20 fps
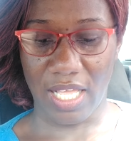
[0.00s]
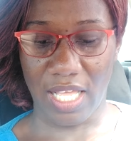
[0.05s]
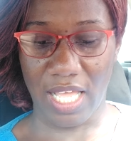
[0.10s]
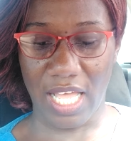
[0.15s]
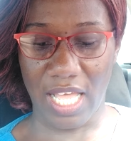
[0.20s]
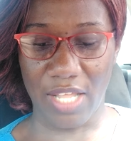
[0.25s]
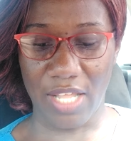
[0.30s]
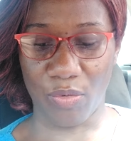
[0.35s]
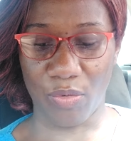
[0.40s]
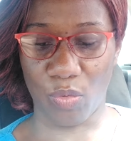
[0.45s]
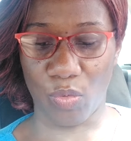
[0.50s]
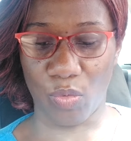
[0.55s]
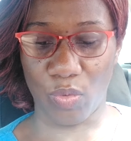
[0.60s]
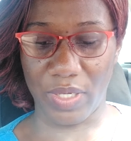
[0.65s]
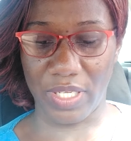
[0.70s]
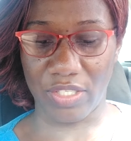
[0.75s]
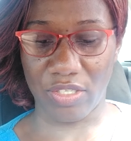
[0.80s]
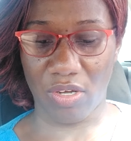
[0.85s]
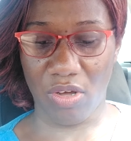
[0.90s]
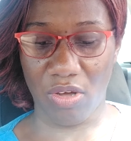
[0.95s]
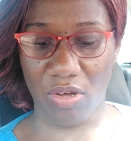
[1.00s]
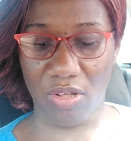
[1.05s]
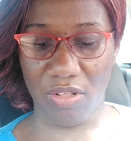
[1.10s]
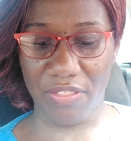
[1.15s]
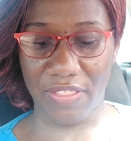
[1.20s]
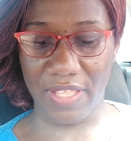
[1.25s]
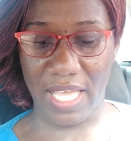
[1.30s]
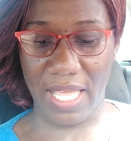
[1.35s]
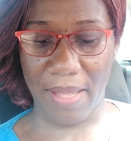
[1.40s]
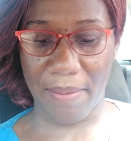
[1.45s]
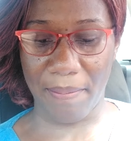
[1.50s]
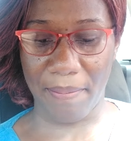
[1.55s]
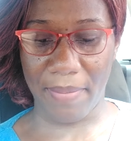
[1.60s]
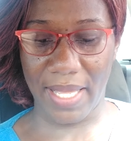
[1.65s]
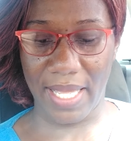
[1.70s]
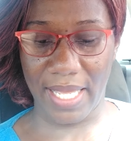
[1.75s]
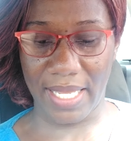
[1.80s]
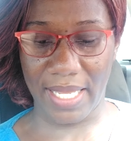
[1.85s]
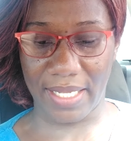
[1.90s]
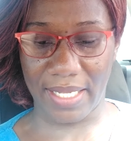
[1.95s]
and with all thy
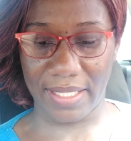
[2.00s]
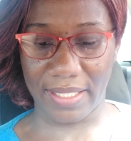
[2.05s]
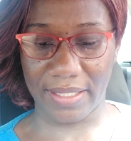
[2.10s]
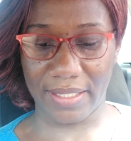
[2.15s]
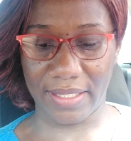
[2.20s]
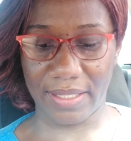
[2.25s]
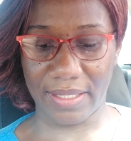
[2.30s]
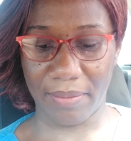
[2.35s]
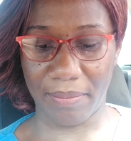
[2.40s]
mind,